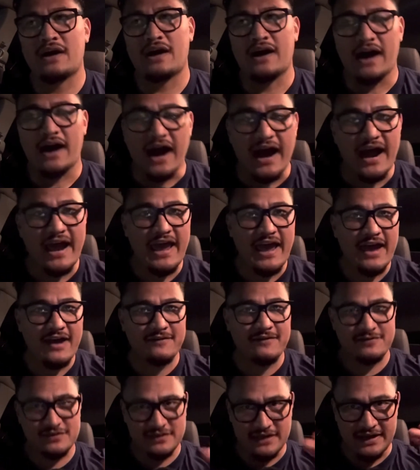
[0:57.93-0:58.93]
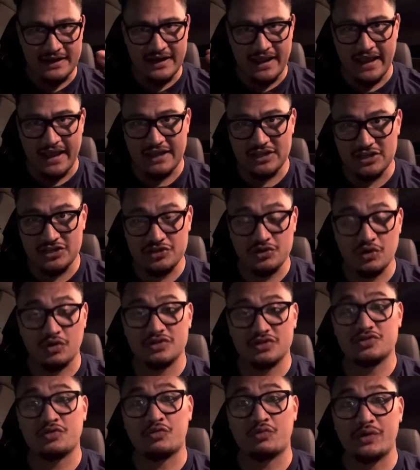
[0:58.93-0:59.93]
I have done a
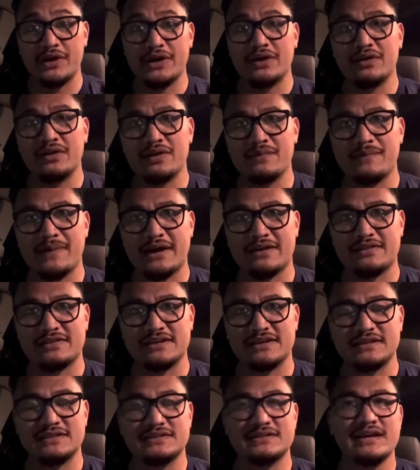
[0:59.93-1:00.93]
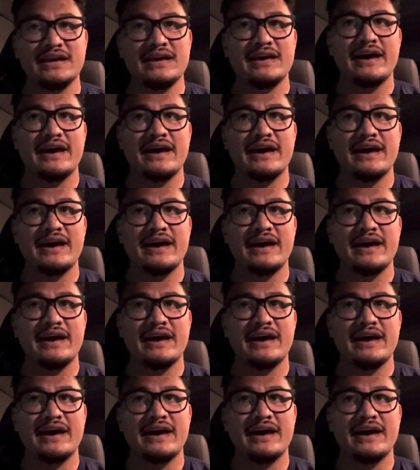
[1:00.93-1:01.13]
short reel about this.